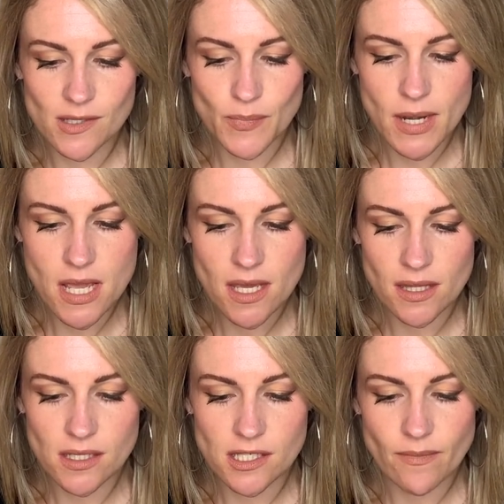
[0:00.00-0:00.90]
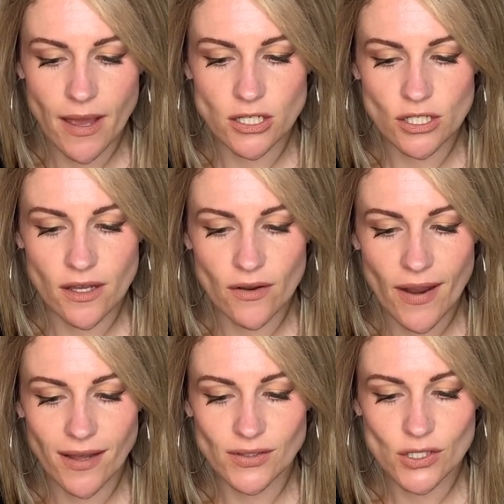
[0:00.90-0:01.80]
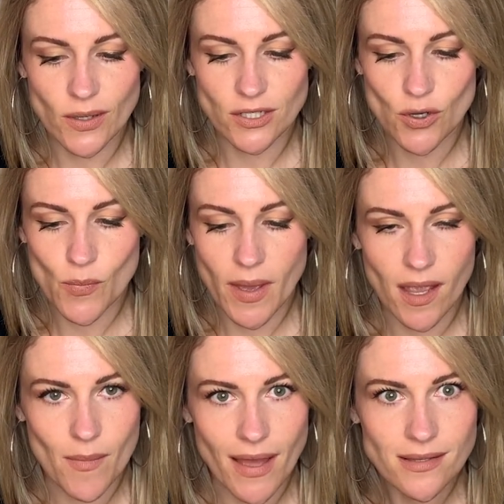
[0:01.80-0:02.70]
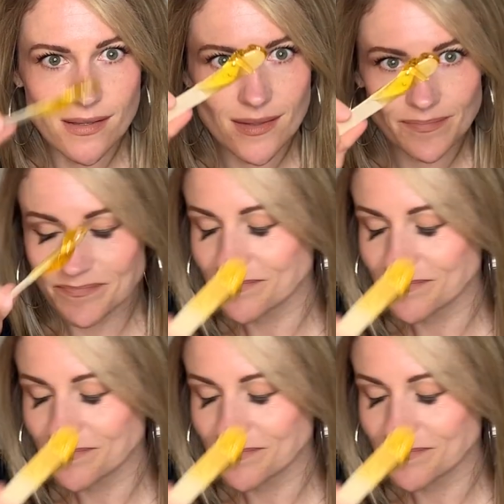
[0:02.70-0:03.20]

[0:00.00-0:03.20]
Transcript: spinning the spatula around so I don't make a mess.